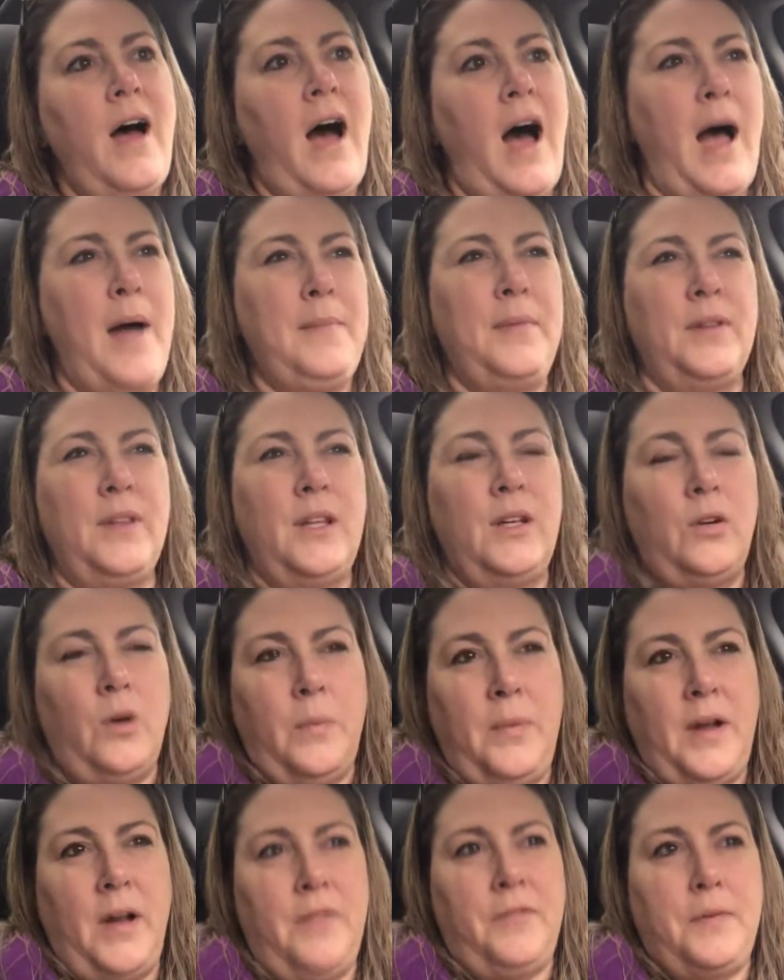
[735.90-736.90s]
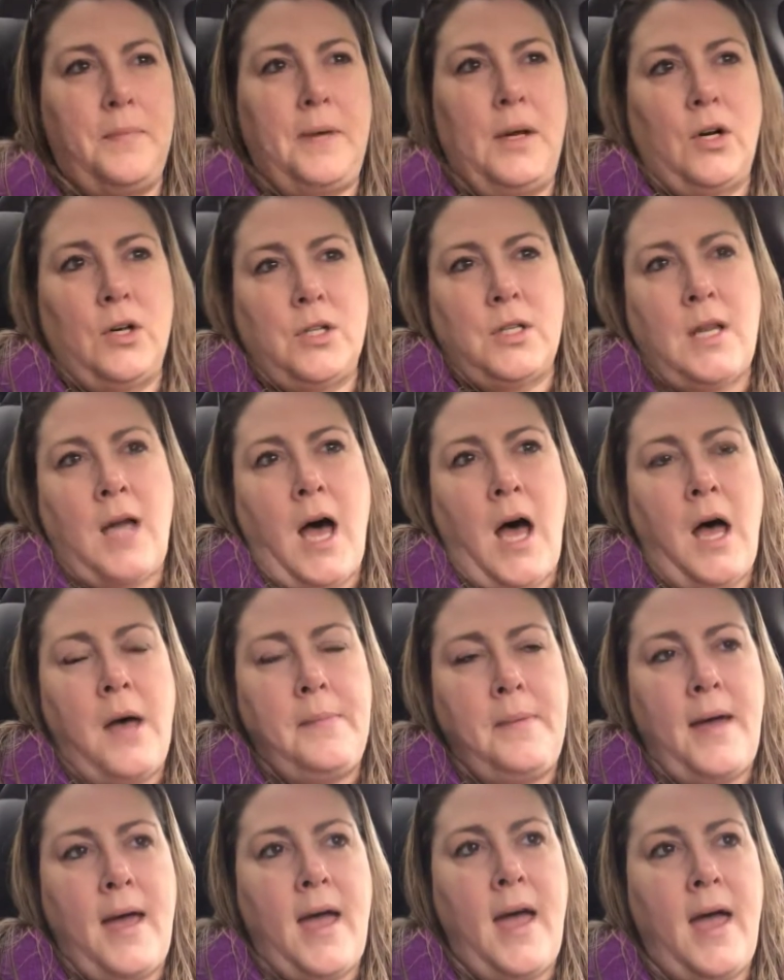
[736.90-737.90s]
I'm a little bit of a beer
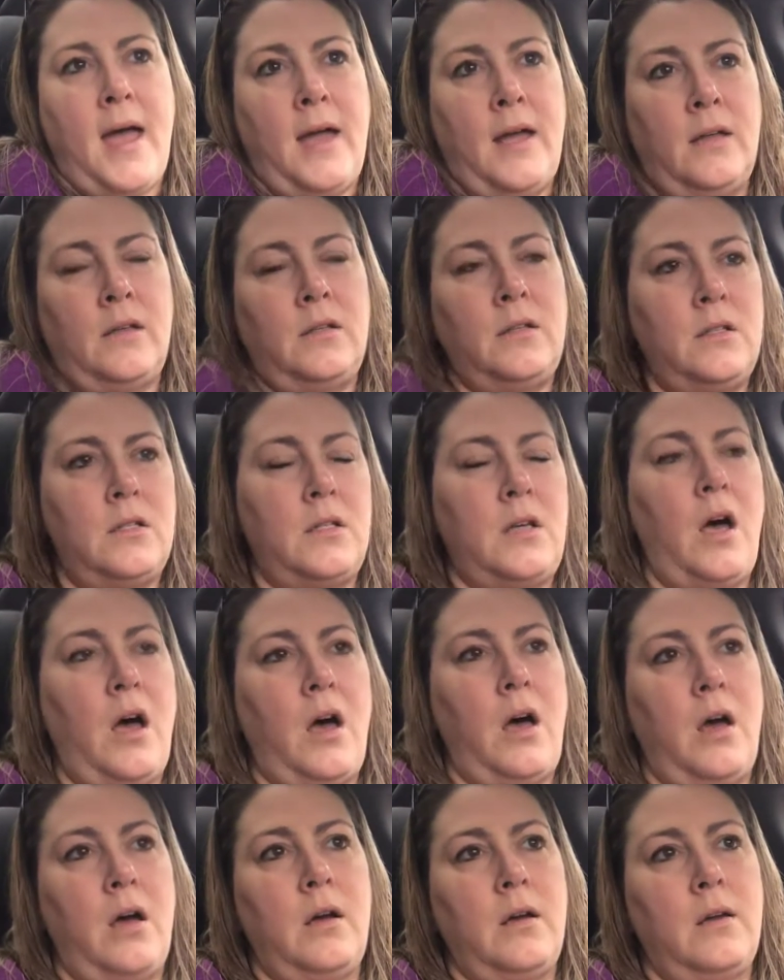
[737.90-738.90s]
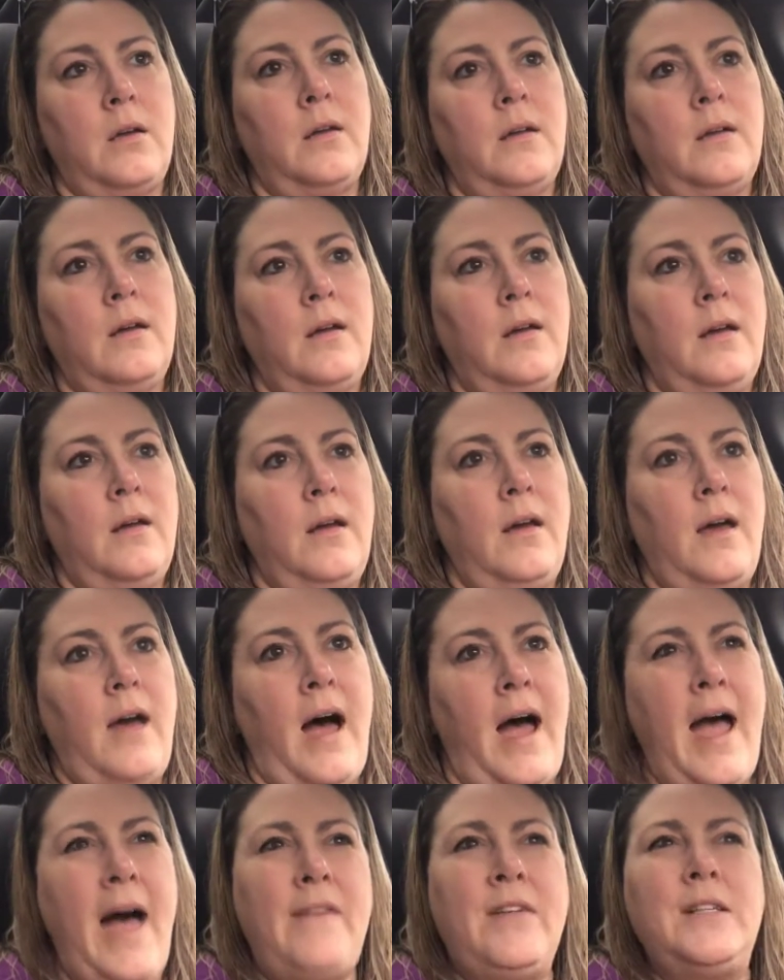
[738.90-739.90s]
snob, and
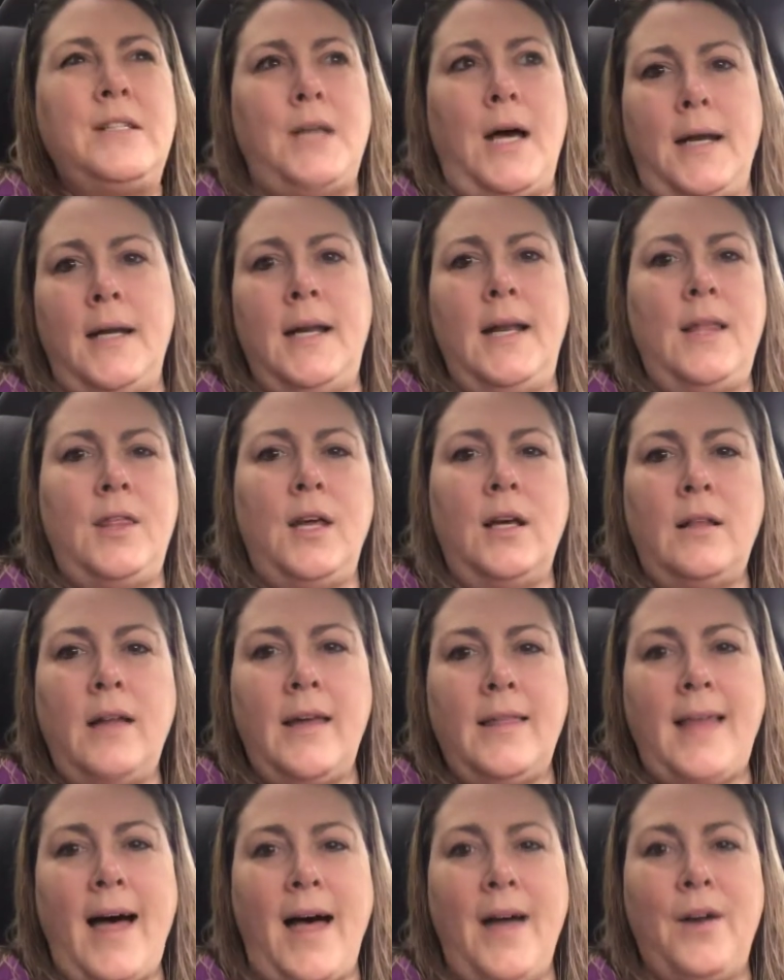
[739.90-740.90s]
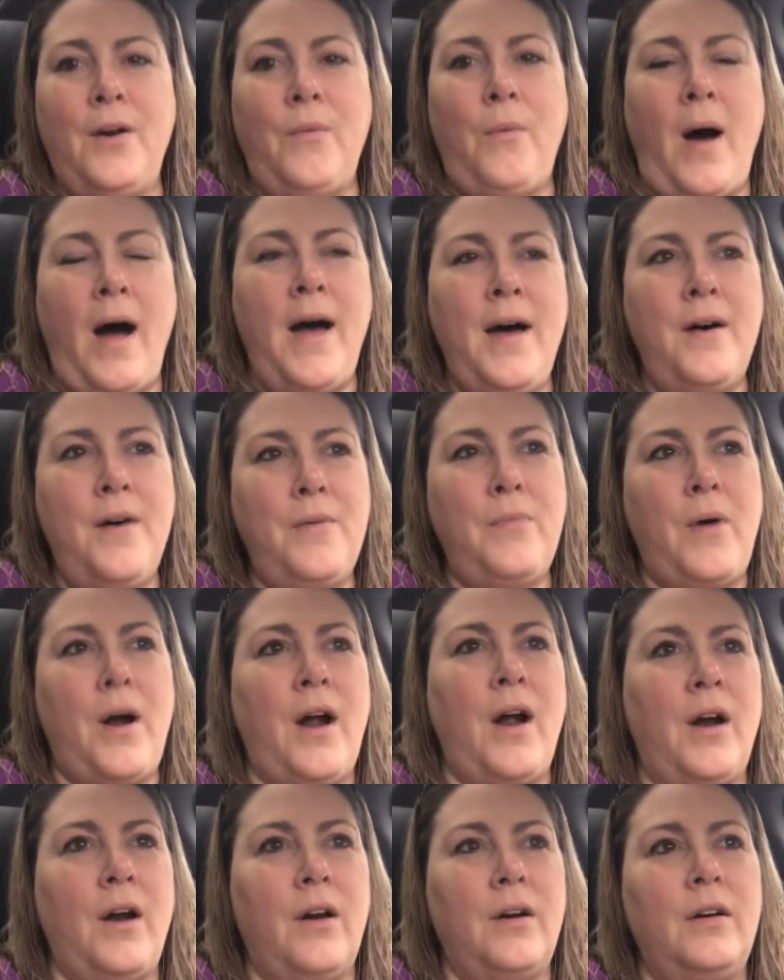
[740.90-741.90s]
I haven't done anything like that in a while
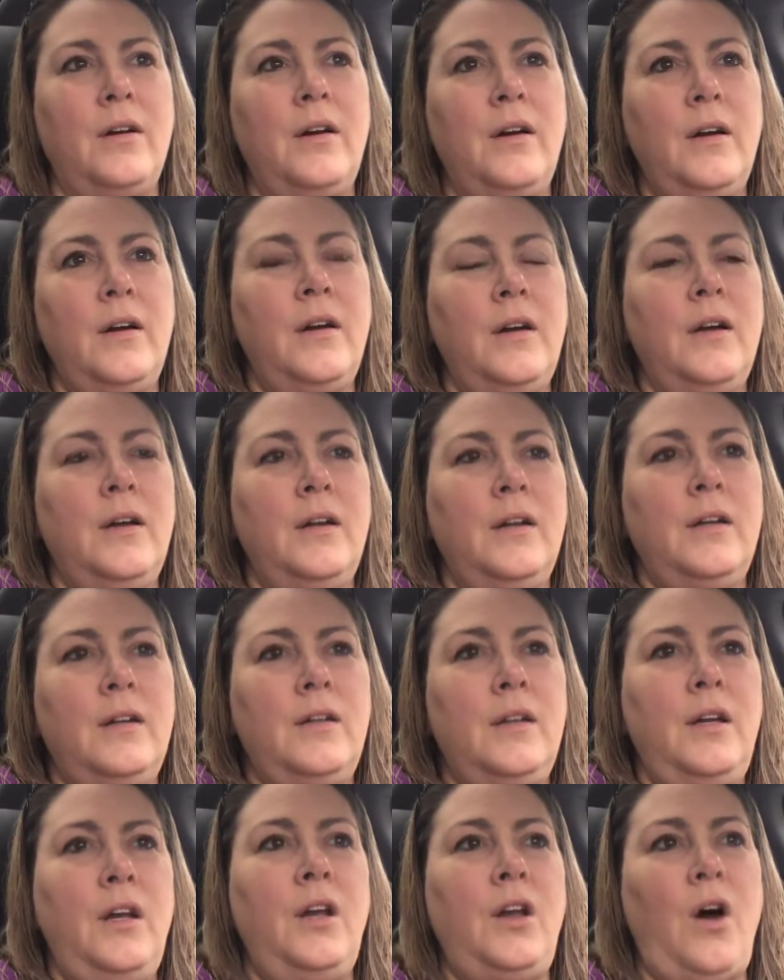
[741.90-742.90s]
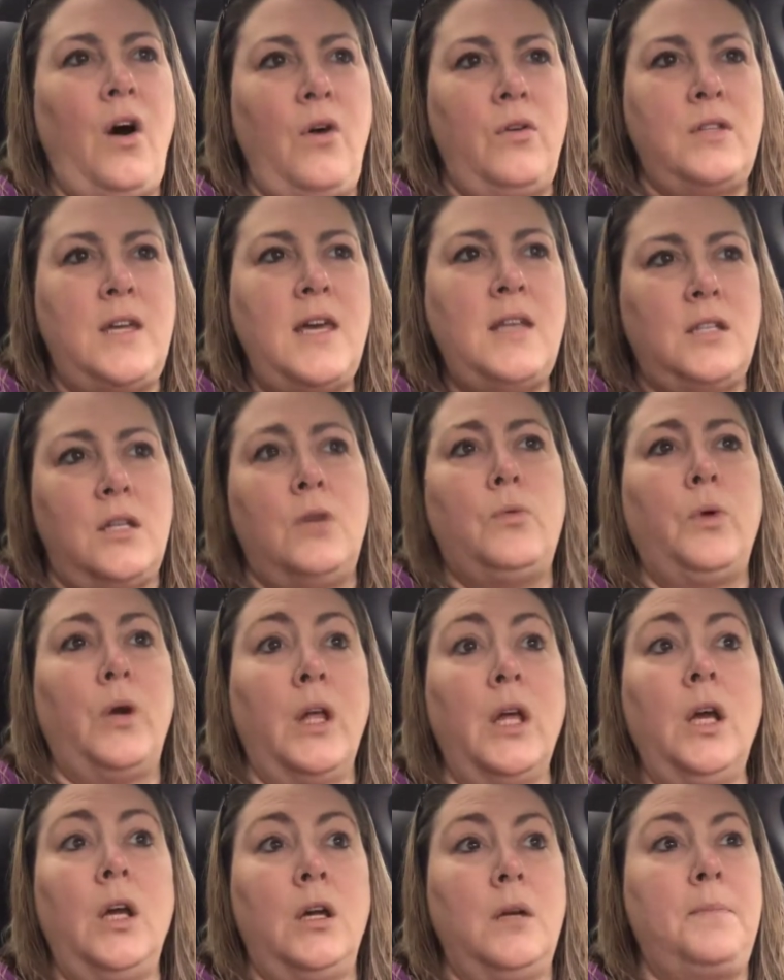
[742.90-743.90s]
where, tasted
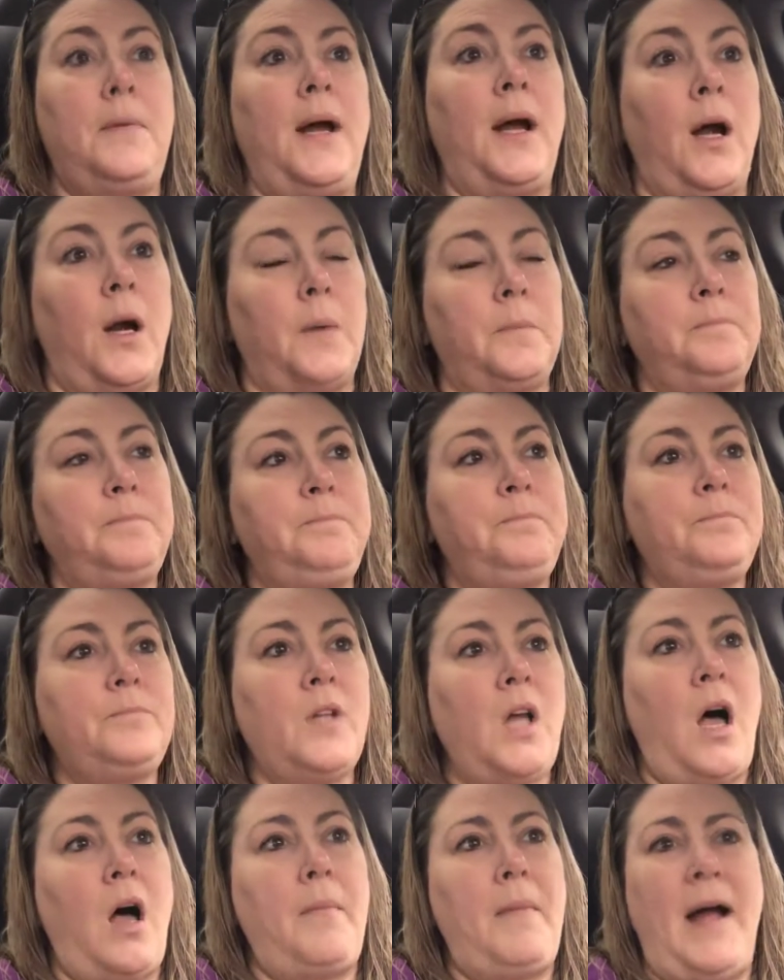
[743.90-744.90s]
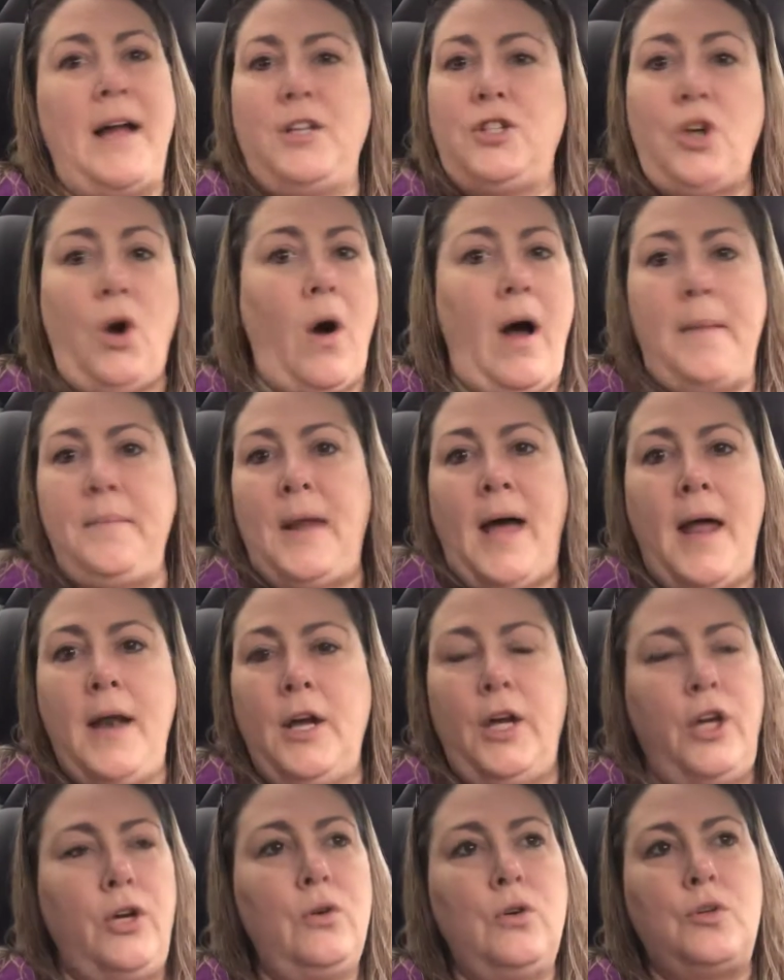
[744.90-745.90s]
really good beer. I'm not a
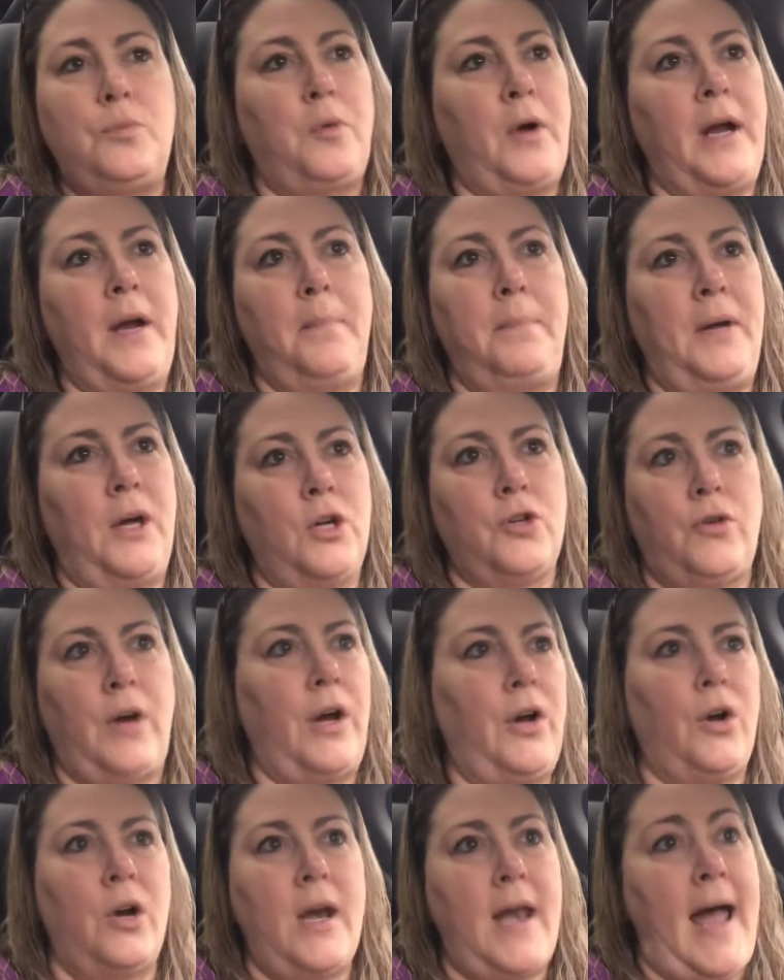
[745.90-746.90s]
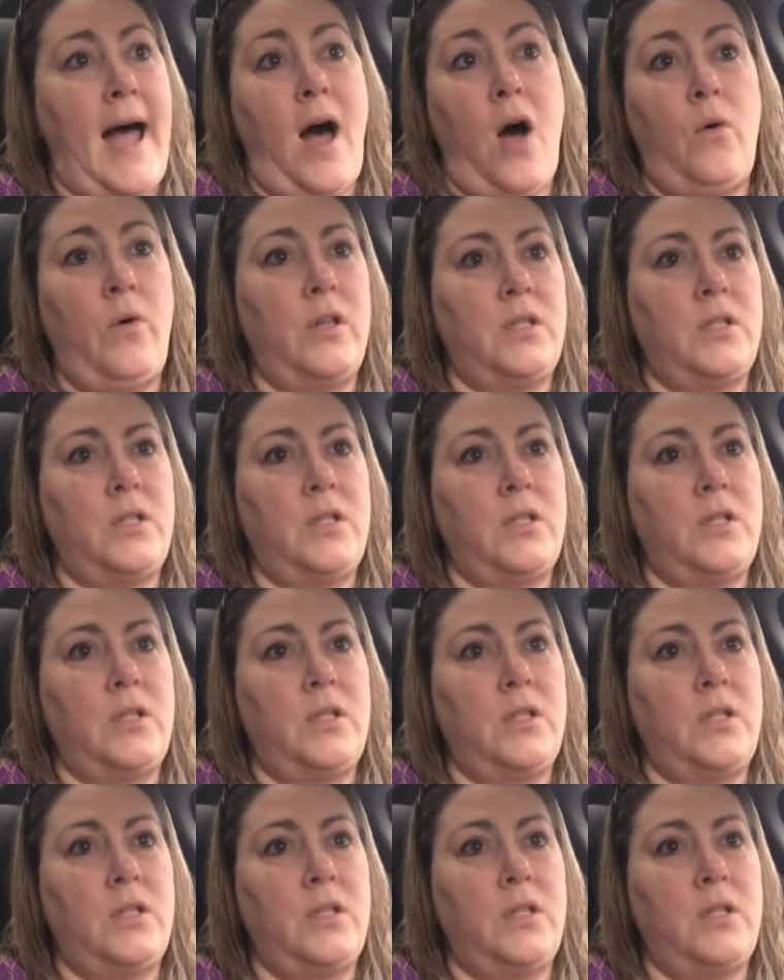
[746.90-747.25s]
huge beer drinker now.